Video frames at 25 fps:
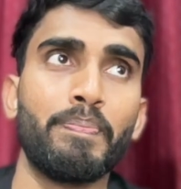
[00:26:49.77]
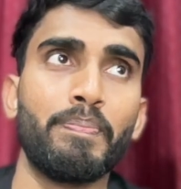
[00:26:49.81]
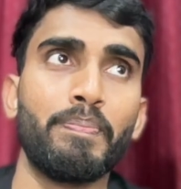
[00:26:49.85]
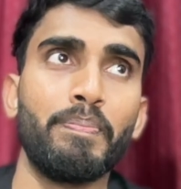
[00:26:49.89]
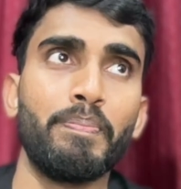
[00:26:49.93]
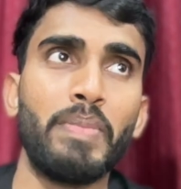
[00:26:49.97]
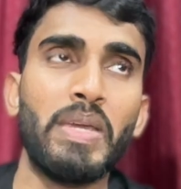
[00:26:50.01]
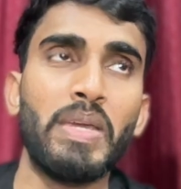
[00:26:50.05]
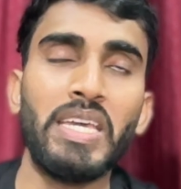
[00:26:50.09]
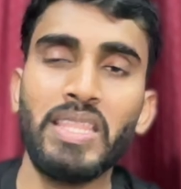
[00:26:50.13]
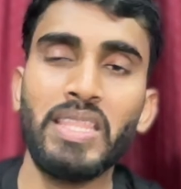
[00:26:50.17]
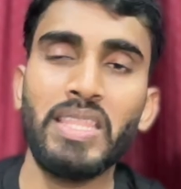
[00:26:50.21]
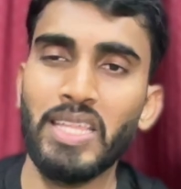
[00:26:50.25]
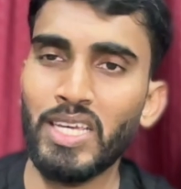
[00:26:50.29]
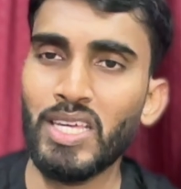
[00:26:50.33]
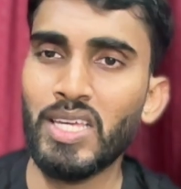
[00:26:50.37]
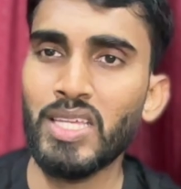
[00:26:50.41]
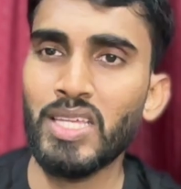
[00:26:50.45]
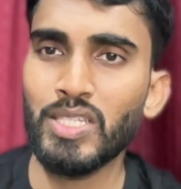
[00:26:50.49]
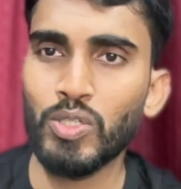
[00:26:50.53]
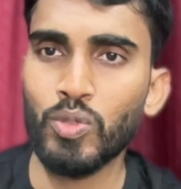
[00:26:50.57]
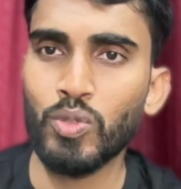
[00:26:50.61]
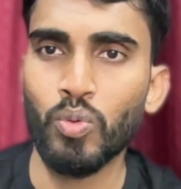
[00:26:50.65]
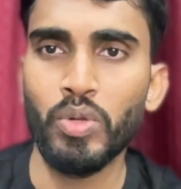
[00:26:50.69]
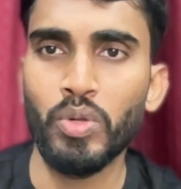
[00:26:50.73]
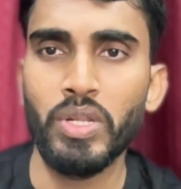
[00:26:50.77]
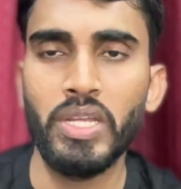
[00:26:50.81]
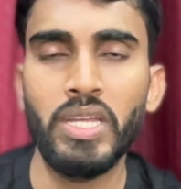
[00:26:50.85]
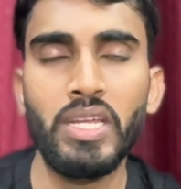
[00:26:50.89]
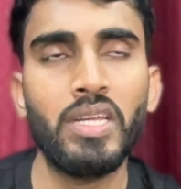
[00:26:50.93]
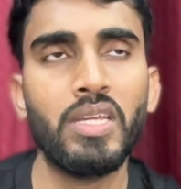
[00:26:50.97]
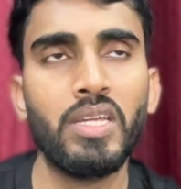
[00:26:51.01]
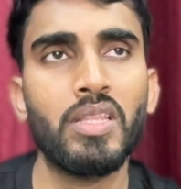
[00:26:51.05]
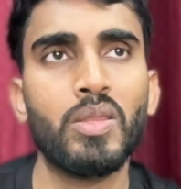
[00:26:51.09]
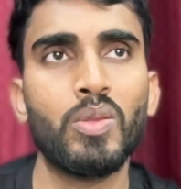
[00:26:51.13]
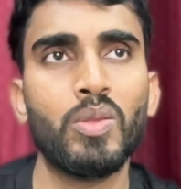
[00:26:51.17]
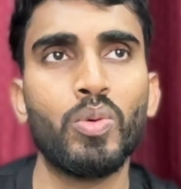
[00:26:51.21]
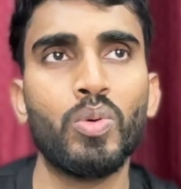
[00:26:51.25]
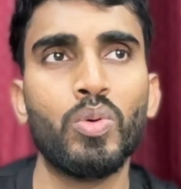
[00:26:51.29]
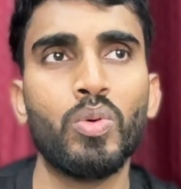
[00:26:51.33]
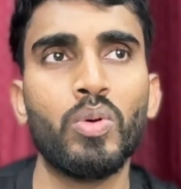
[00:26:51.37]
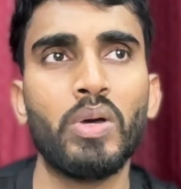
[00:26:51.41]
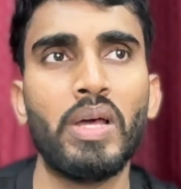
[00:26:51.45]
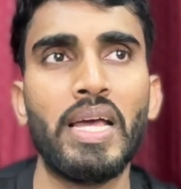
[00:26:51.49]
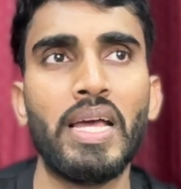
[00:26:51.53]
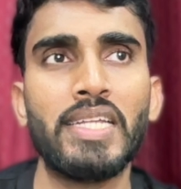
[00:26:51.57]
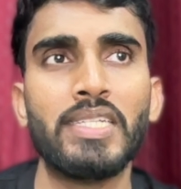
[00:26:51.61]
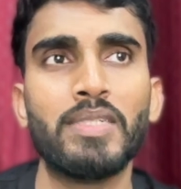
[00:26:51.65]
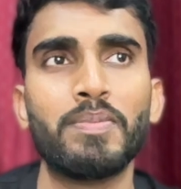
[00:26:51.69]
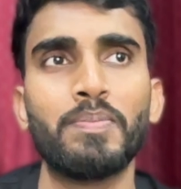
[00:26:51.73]
basic story. So
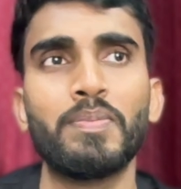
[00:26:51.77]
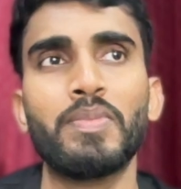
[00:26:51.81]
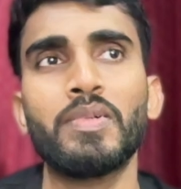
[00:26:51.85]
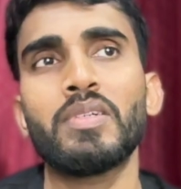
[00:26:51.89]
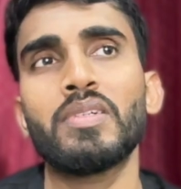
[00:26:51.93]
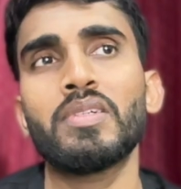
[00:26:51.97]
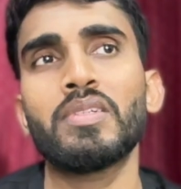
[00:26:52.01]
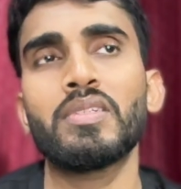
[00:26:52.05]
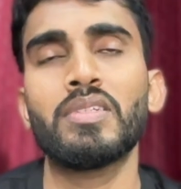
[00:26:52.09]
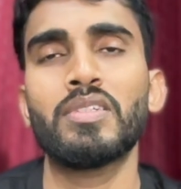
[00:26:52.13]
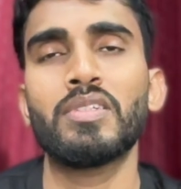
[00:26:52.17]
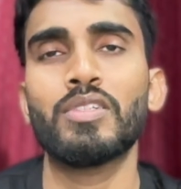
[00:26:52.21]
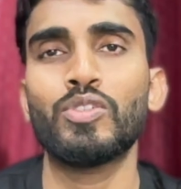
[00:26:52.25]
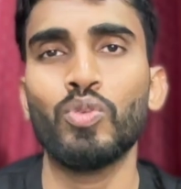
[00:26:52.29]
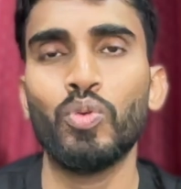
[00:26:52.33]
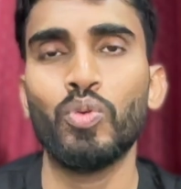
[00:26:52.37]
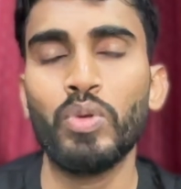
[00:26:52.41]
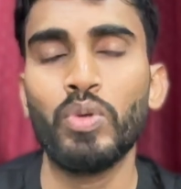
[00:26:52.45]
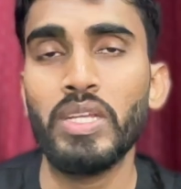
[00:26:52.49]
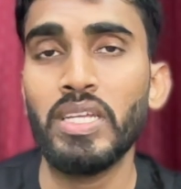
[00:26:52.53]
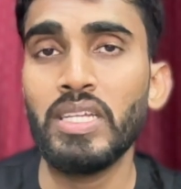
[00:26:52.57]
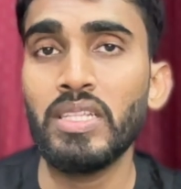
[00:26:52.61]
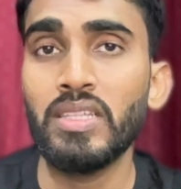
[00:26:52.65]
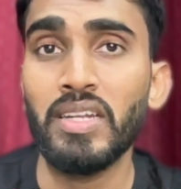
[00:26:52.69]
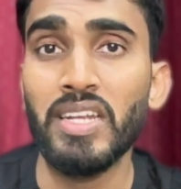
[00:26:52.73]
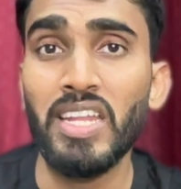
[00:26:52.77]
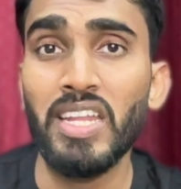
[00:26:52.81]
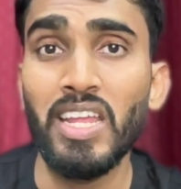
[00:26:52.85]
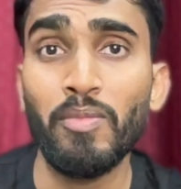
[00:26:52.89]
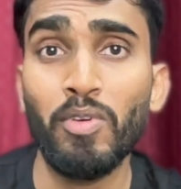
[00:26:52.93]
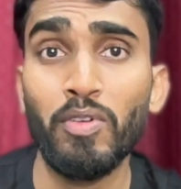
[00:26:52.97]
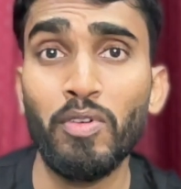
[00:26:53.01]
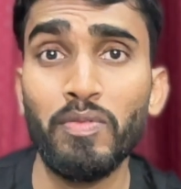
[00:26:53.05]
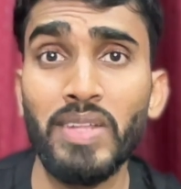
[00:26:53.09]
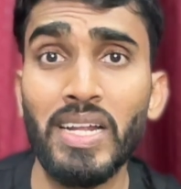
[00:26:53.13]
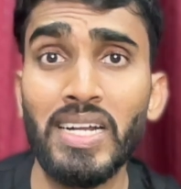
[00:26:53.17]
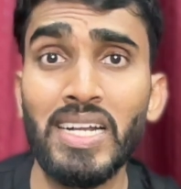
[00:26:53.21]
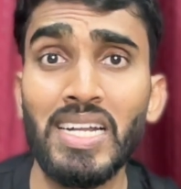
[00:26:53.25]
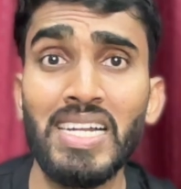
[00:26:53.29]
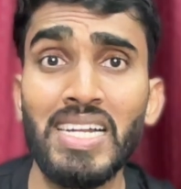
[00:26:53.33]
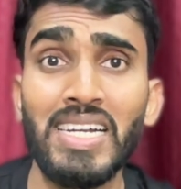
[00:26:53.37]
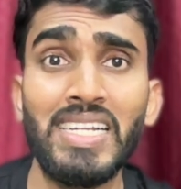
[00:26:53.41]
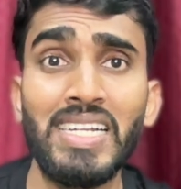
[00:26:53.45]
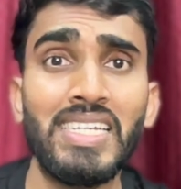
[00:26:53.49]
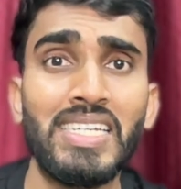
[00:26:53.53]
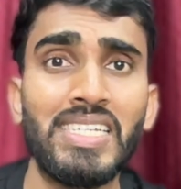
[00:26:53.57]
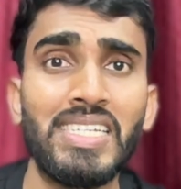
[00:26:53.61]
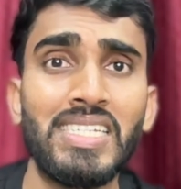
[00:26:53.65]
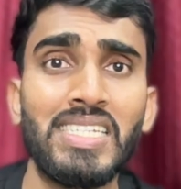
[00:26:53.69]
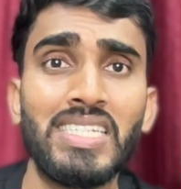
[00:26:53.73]
as per the story, the name of that lady
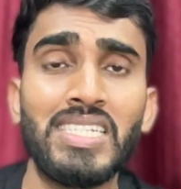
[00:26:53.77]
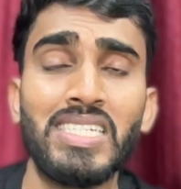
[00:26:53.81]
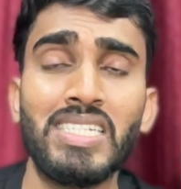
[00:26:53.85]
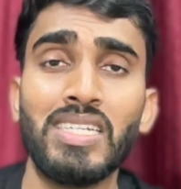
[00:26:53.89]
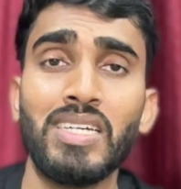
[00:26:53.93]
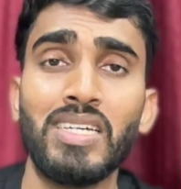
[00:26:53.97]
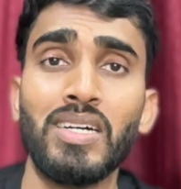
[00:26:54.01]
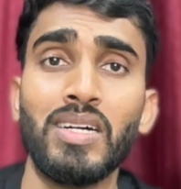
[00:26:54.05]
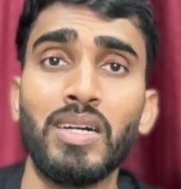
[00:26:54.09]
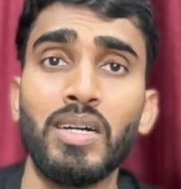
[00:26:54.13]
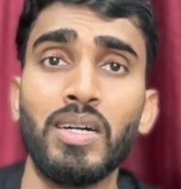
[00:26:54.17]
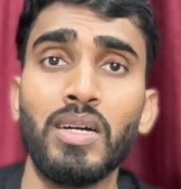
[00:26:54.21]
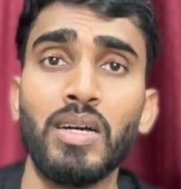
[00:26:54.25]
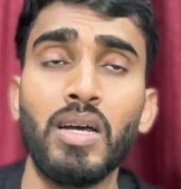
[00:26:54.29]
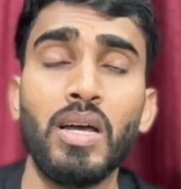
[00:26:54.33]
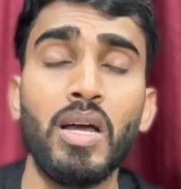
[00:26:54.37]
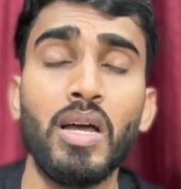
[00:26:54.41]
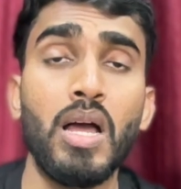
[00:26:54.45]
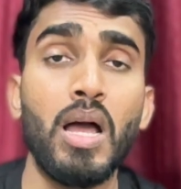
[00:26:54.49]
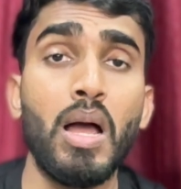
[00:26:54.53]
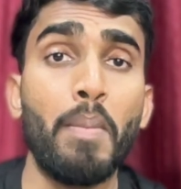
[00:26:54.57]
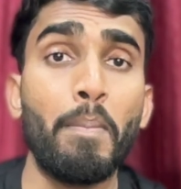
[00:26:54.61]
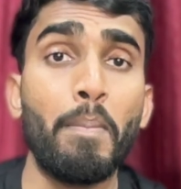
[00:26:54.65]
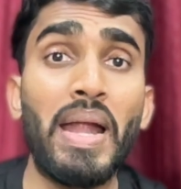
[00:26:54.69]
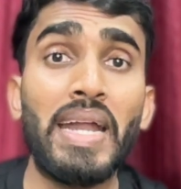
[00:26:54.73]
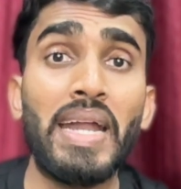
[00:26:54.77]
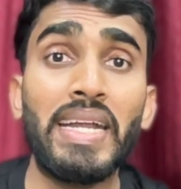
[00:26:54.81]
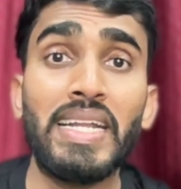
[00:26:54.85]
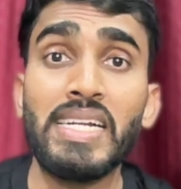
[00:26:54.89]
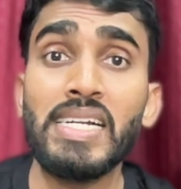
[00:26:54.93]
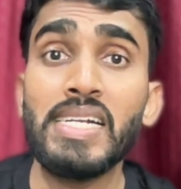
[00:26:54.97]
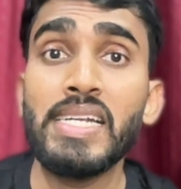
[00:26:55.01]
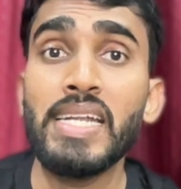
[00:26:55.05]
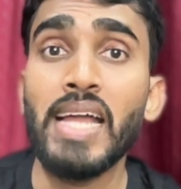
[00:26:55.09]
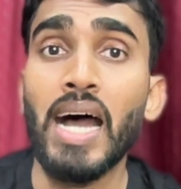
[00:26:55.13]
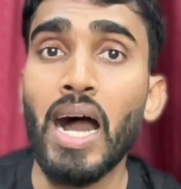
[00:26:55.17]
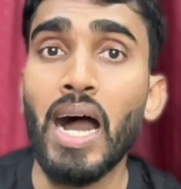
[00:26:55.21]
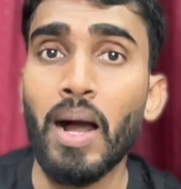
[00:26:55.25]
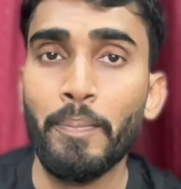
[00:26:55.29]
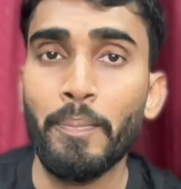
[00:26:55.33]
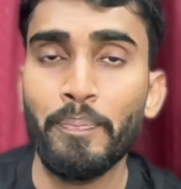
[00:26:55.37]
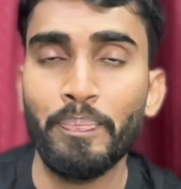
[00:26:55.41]
is Matilda.